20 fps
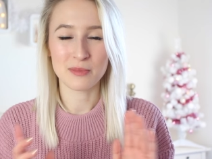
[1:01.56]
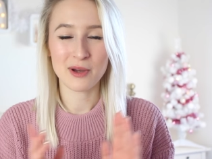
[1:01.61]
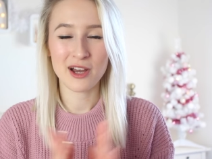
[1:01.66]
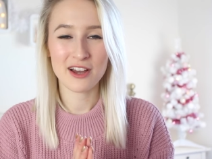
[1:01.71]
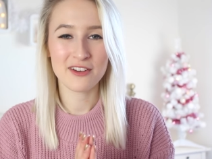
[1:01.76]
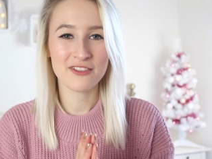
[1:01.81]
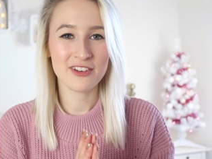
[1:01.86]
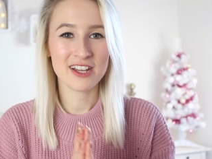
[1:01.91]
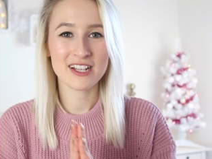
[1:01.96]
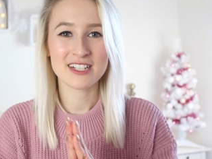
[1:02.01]
is
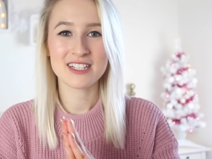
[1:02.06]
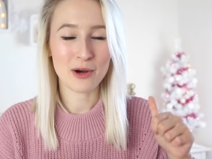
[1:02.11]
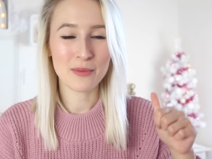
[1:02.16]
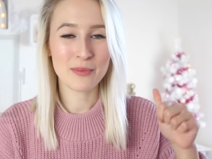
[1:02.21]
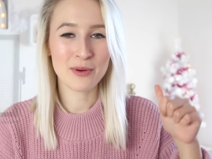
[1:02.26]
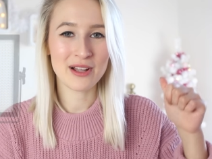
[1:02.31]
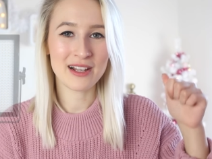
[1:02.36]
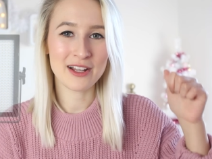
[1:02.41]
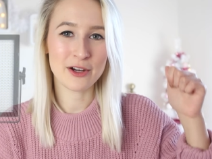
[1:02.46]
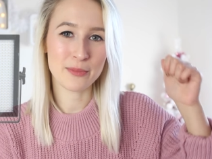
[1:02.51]
perfect. I'll
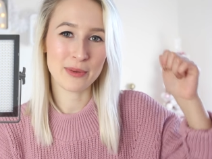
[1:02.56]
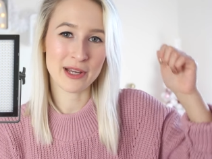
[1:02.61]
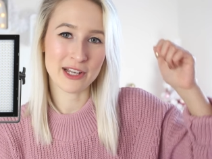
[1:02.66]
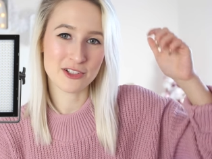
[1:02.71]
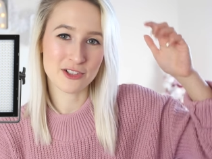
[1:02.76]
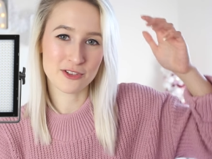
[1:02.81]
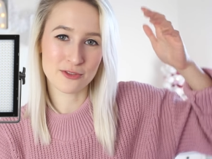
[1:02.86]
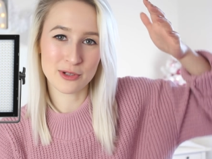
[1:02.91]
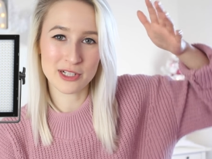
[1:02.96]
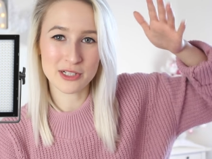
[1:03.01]
put a little
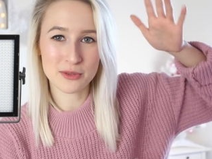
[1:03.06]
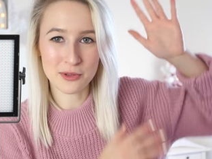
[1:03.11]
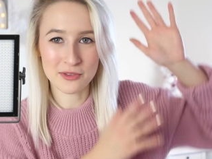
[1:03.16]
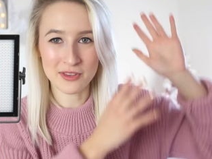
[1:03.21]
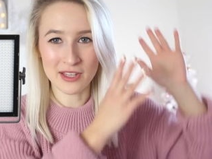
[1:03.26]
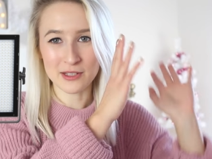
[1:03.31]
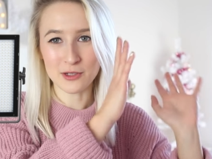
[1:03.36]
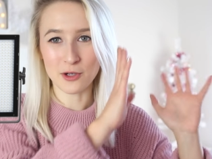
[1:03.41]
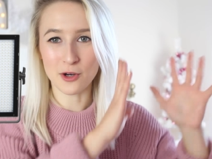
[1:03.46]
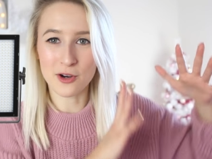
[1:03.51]
picture of which
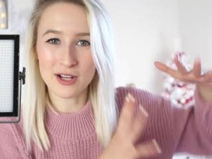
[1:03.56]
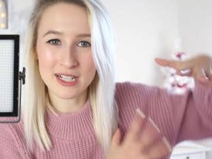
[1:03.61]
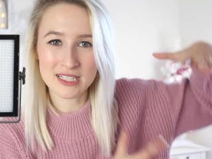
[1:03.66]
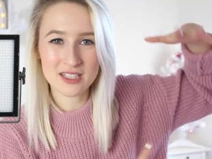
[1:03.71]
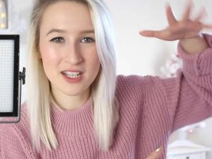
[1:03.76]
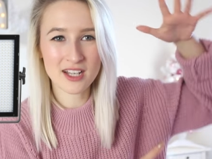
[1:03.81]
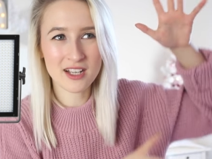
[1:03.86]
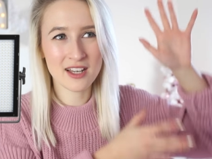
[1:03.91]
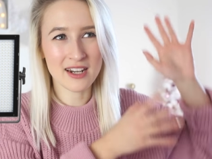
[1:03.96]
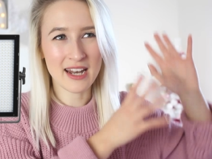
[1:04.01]
one they got.
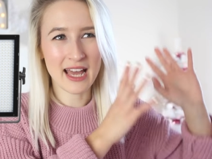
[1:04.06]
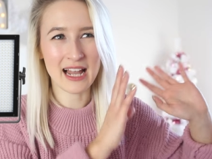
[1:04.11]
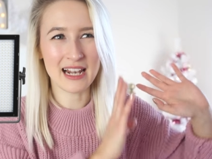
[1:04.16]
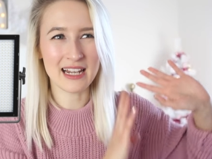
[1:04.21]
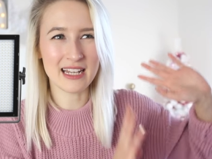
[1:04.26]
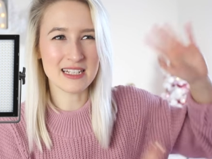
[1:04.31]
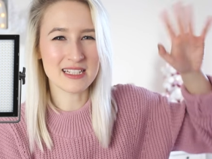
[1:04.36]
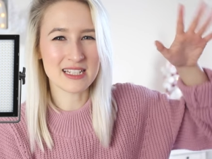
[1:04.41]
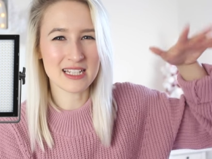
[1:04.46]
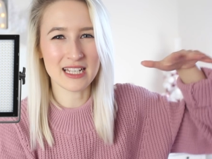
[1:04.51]
It's like an
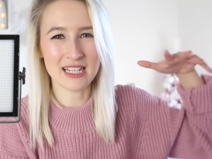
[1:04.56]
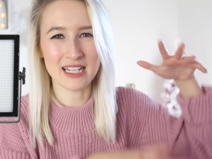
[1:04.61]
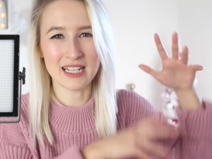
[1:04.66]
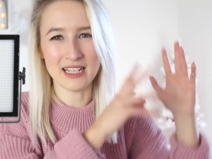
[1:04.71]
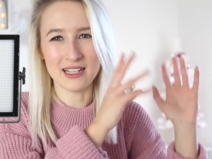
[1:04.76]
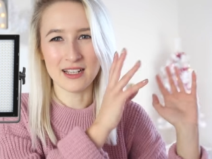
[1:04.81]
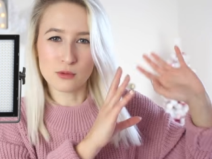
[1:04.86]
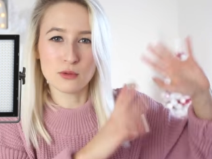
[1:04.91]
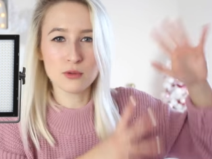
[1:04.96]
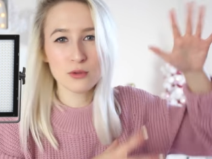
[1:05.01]

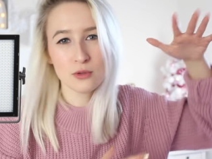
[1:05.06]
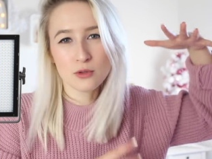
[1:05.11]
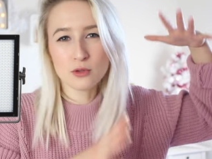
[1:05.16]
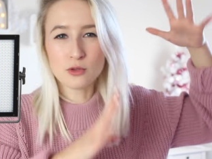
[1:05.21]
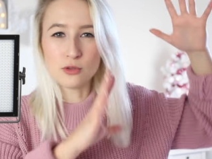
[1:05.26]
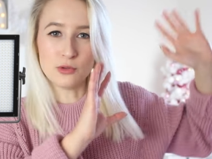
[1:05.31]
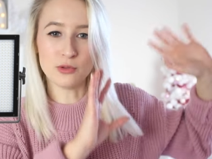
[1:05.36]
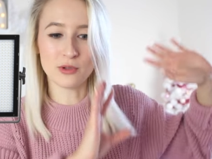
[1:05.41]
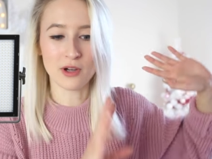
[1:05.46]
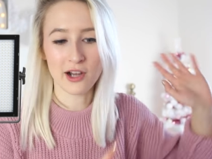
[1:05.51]
LED,
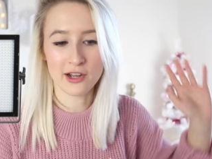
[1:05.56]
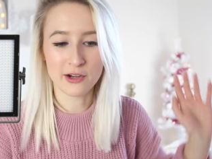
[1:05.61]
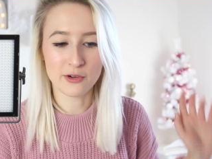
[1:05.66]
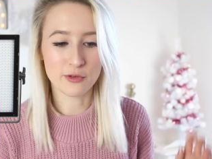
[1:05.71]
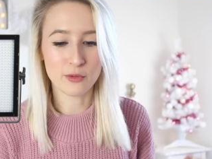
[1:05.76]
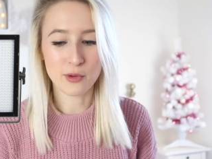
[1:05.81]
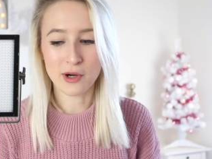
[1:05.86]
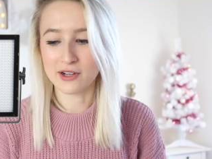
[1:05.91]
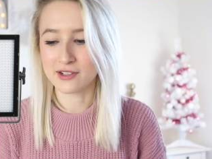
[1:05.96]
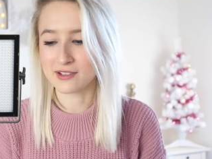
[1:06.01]
ooh, kind
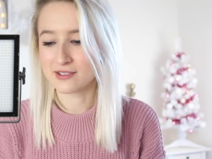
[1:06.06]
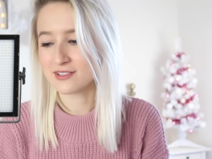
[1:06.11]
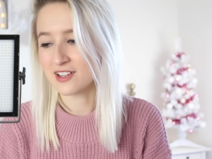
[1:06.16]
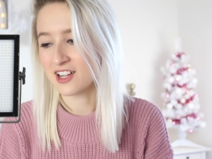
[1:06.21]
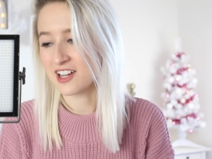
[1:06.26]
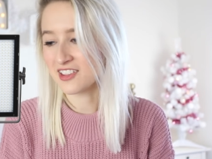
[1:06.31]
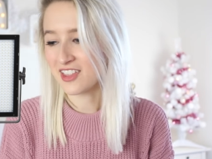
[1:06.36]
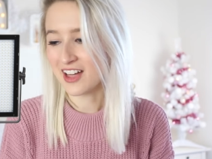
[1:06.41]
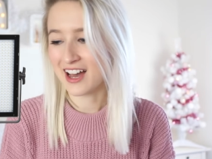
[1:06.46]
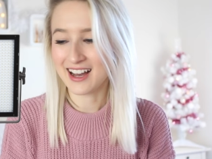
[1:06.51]
of one,
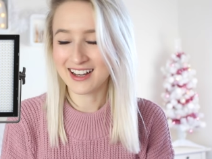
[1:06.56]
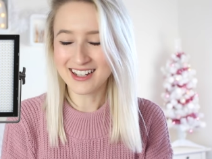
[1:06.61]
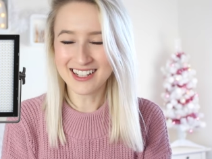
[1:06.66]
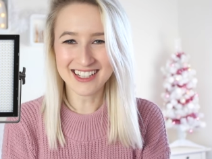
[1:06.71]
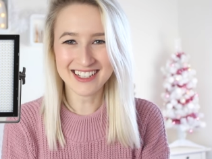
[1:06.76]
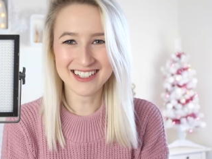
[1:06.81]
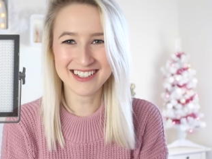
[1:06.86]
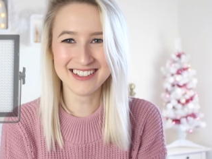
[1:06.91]
like that.